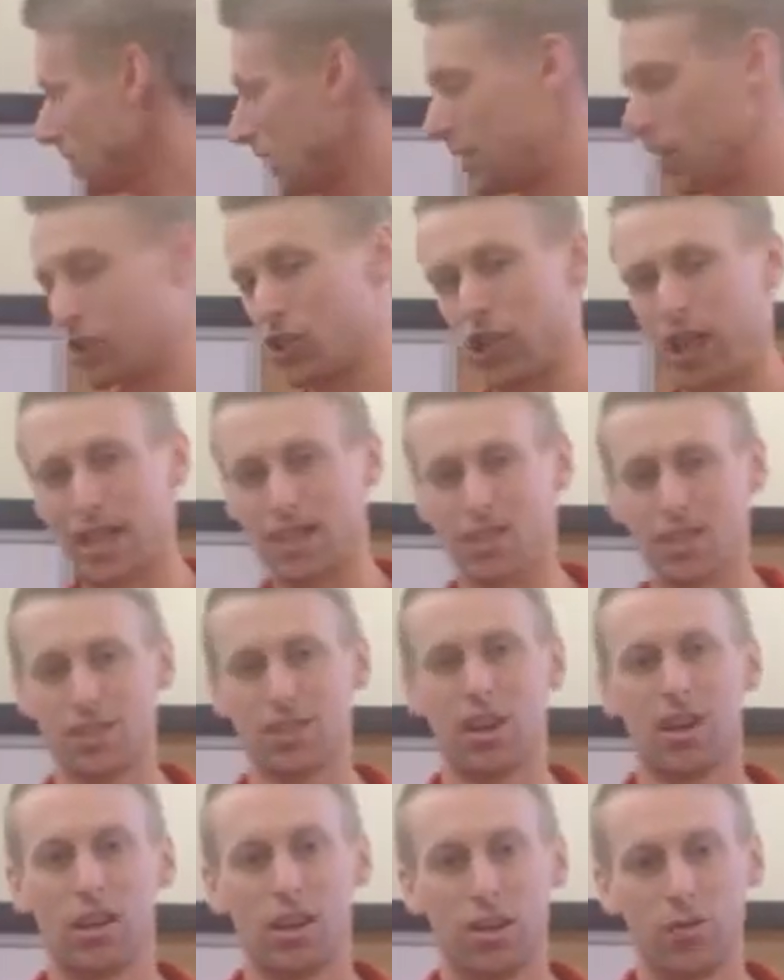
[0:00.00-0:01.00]
Now, chances
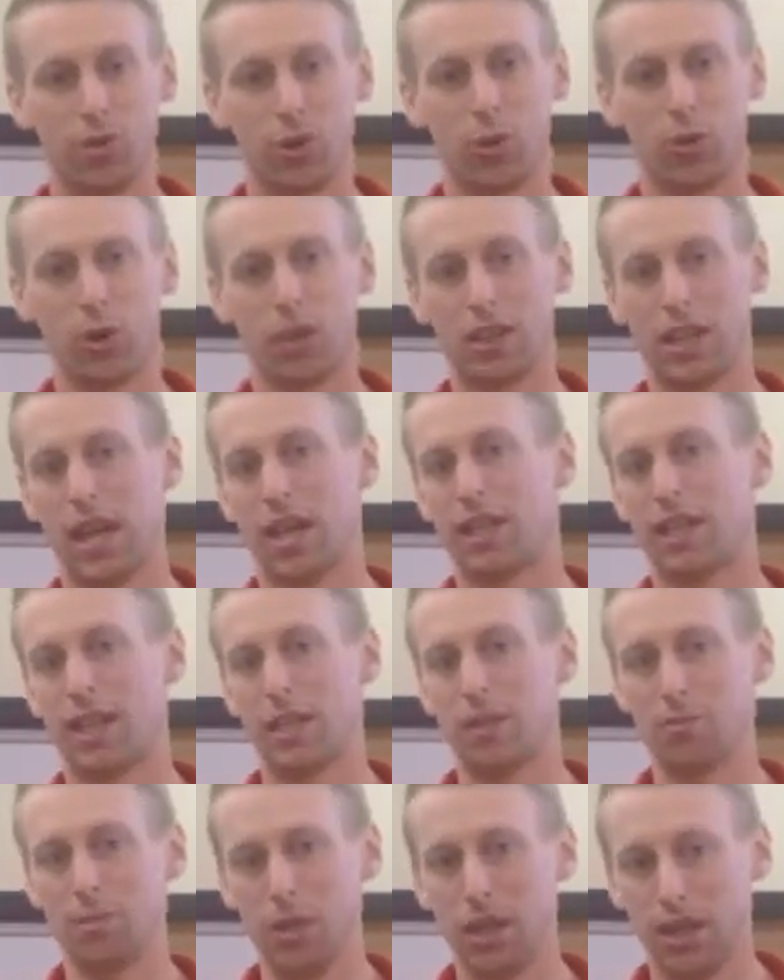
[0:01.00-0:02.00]
are, if you were a lot
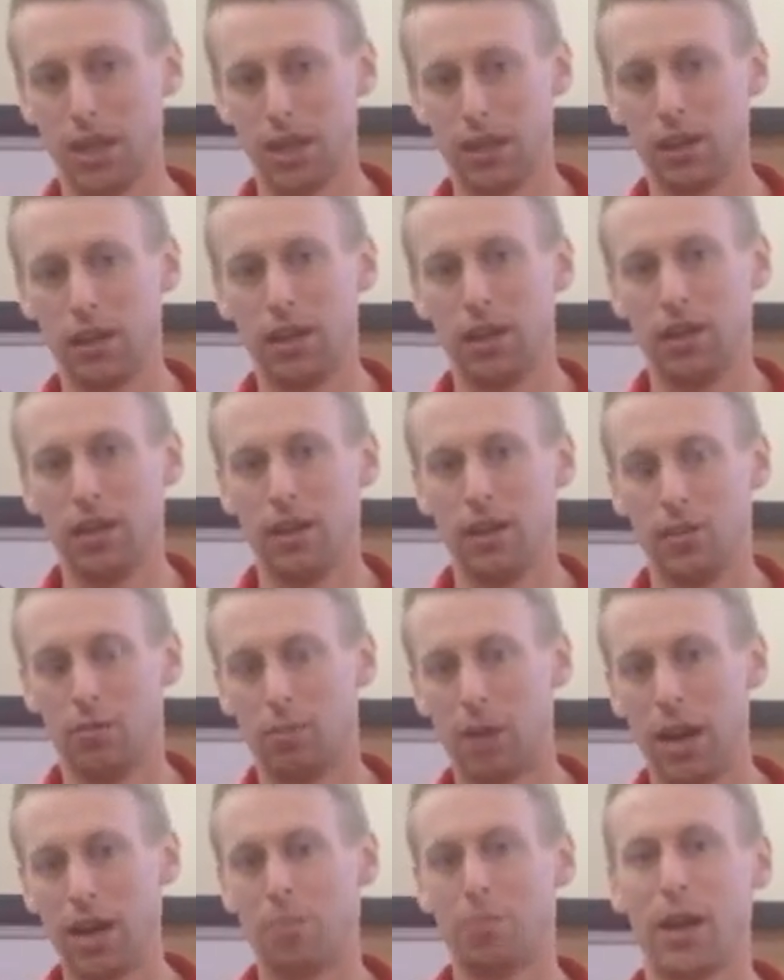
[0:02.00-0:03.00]
like me,
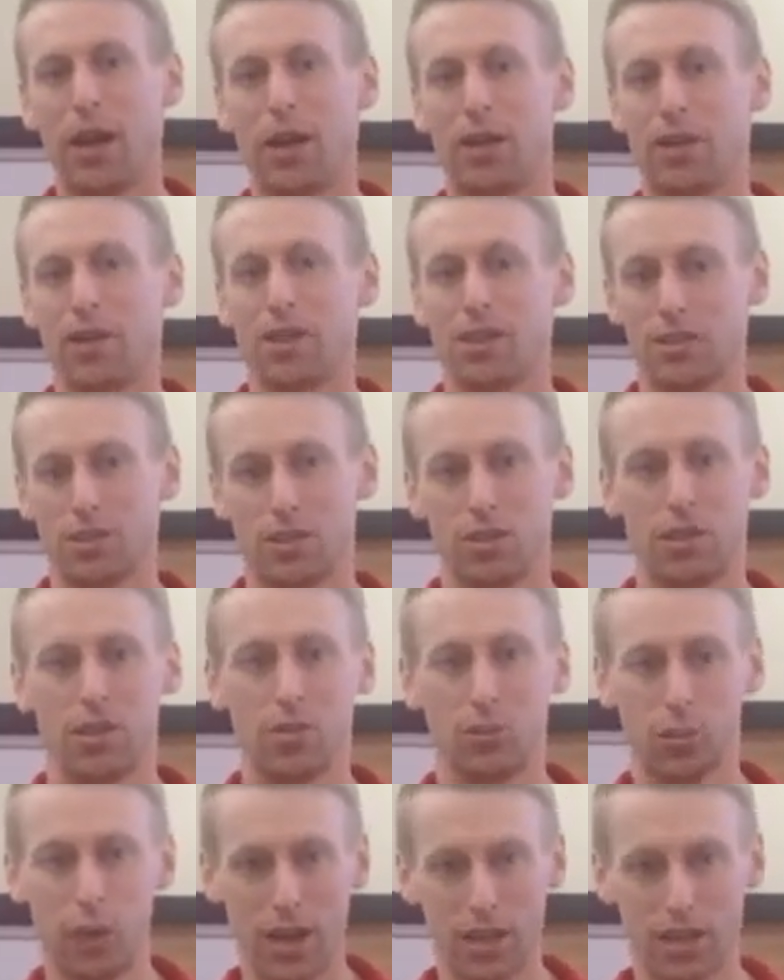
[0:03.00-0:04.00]
my parents
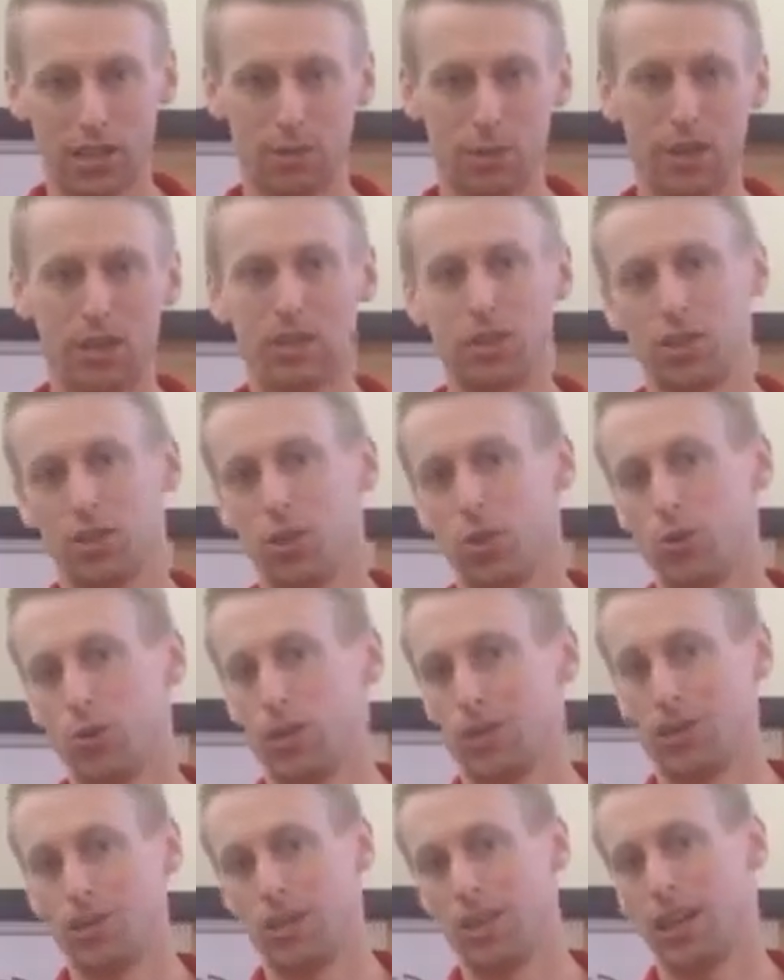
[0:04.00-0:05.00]
raised me to go
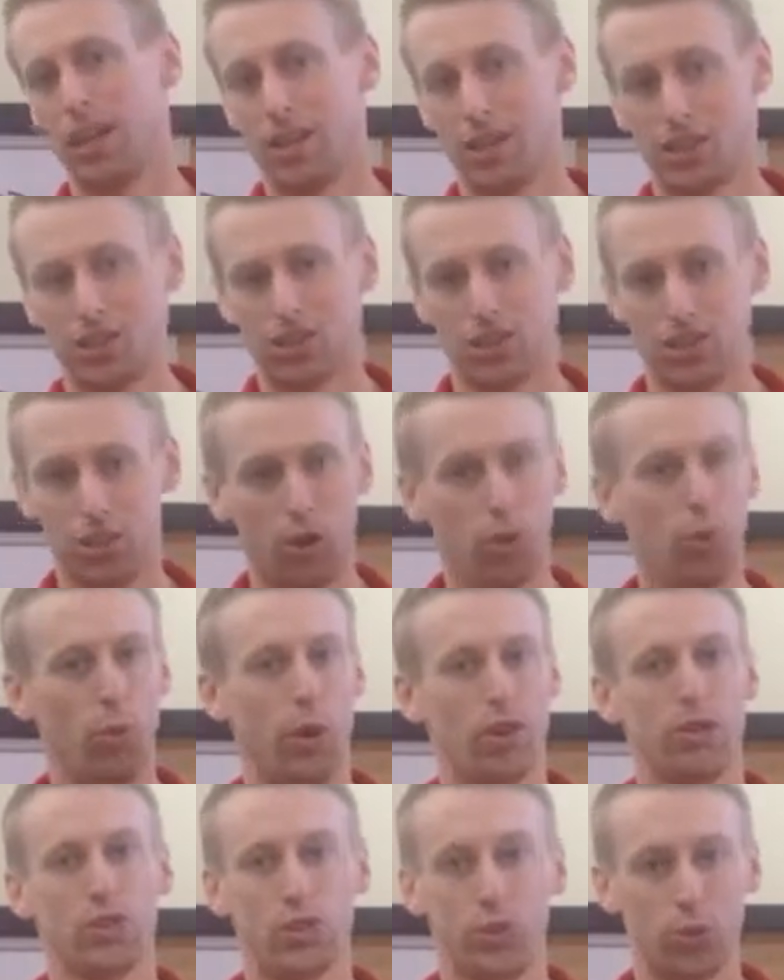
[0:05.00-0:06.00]
to the dentist,
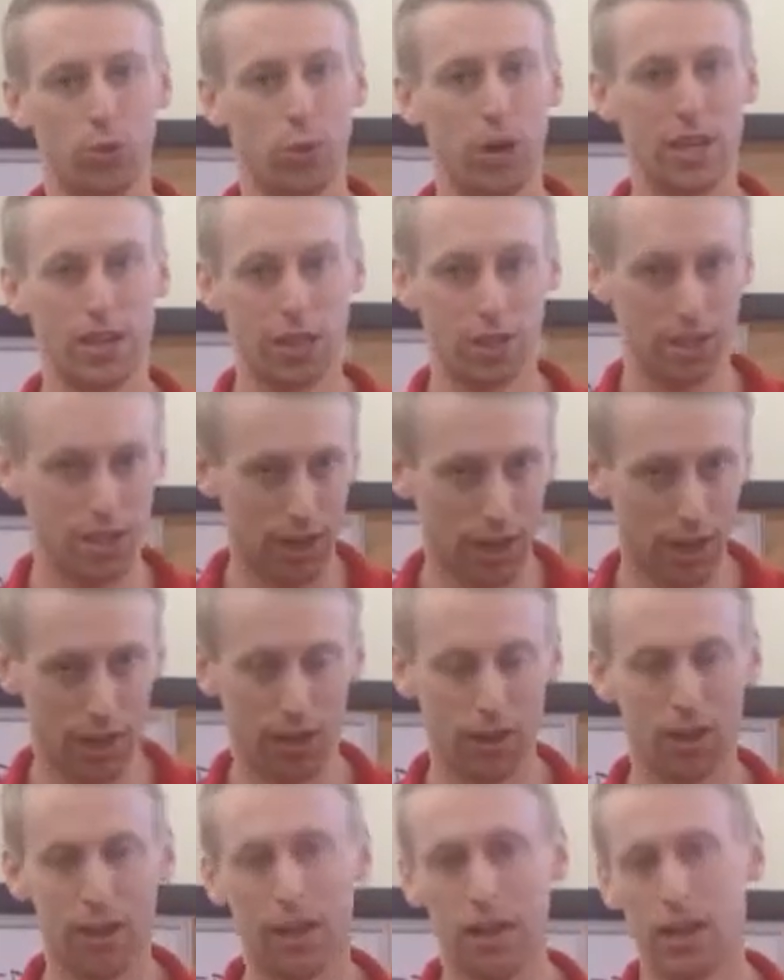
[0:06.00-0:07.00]
once or twice a
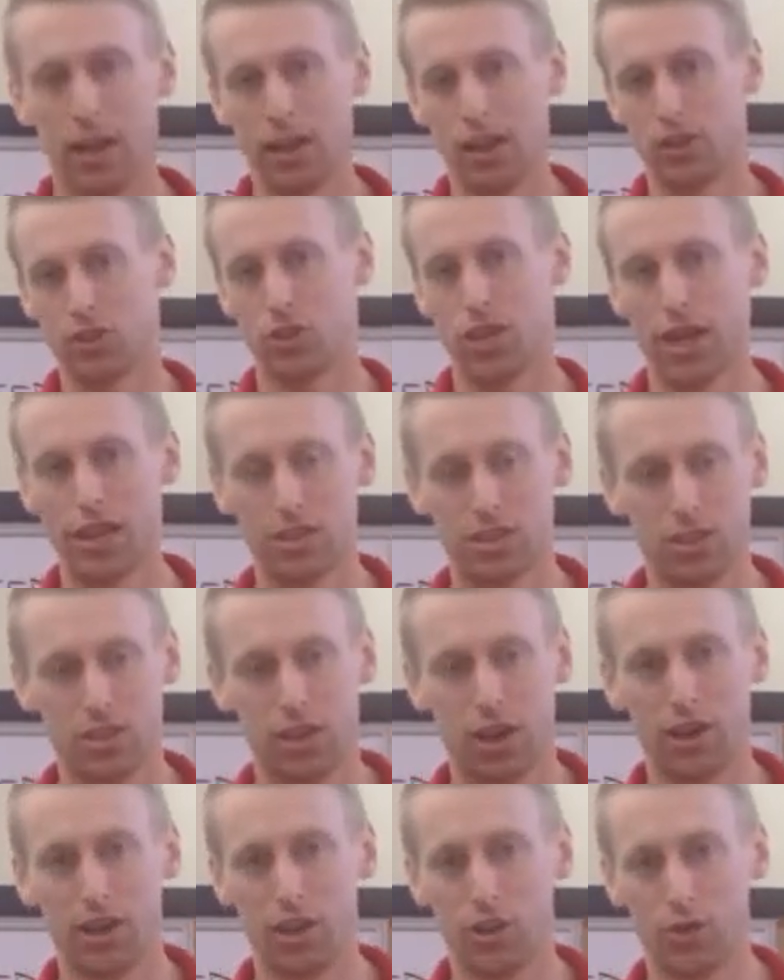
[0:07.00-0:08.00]
year. Chances
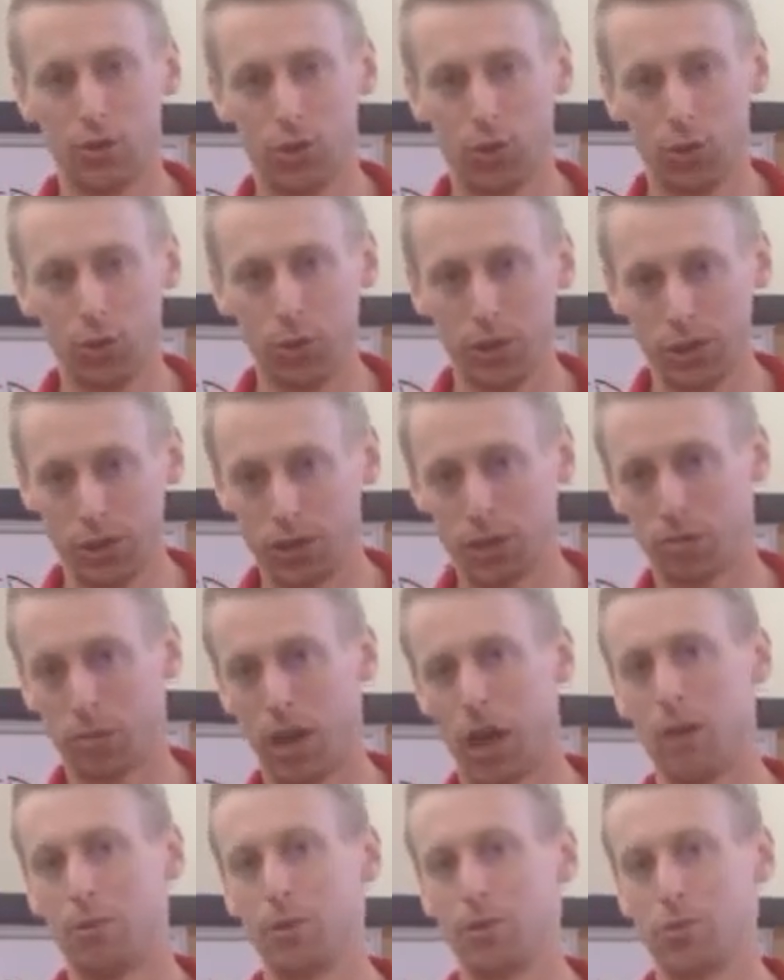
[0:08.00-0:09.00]
are you do it, you
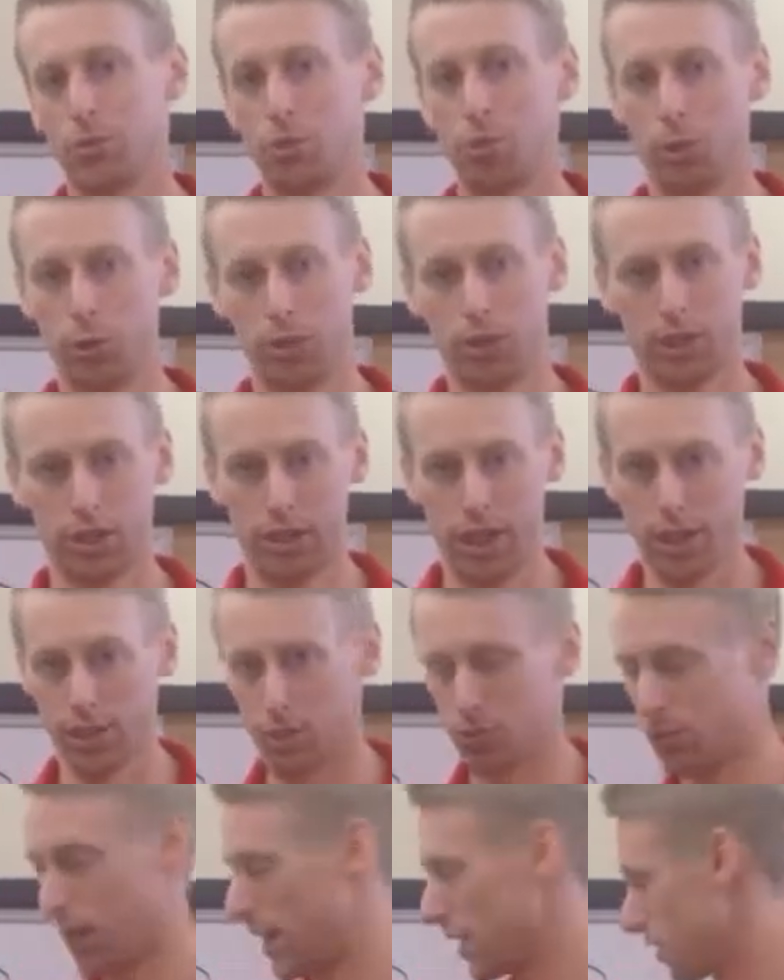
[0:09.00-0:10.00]
probably do it with your
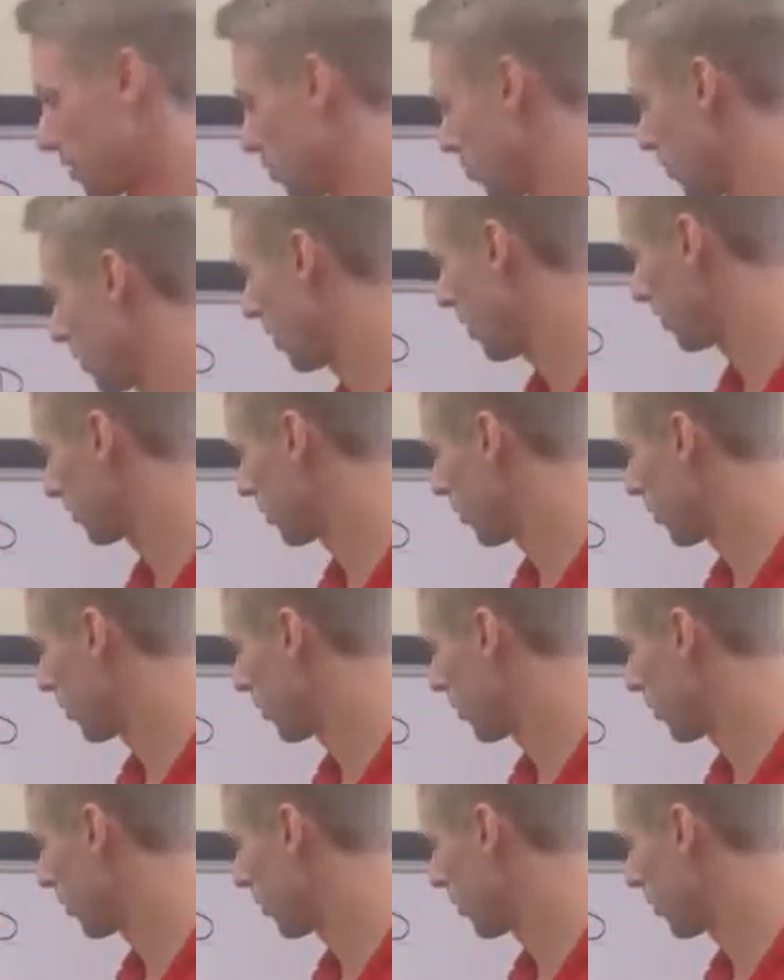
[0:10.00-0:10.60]
kids, right? So we all